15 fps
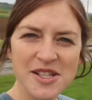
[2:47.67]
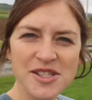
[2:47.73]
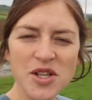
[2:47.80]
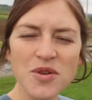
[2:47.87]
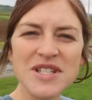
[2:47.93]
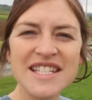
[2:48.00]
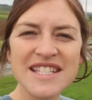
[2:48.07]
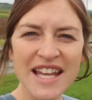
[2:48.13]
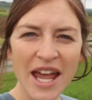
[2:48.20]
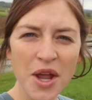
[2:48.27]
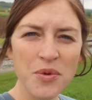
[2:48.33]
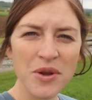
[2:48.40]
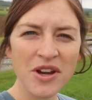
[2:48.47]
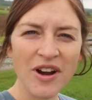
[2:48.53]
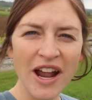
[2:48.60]
So
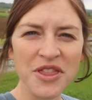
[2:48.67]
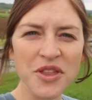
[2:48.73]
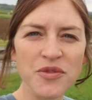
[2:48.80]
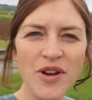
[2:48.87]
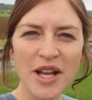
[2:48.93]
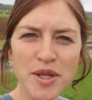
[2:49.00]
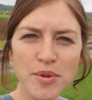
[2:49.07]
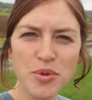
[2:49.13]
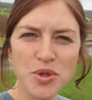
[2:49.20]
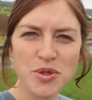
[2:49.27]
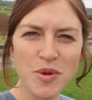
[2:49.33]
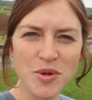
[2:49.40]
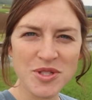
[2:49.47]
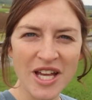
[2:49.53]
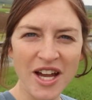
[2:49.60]
today we are at the Red
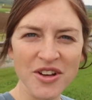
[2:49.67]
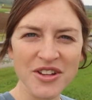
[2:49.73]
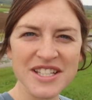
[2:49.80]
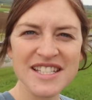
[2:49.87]
Caboose Motel.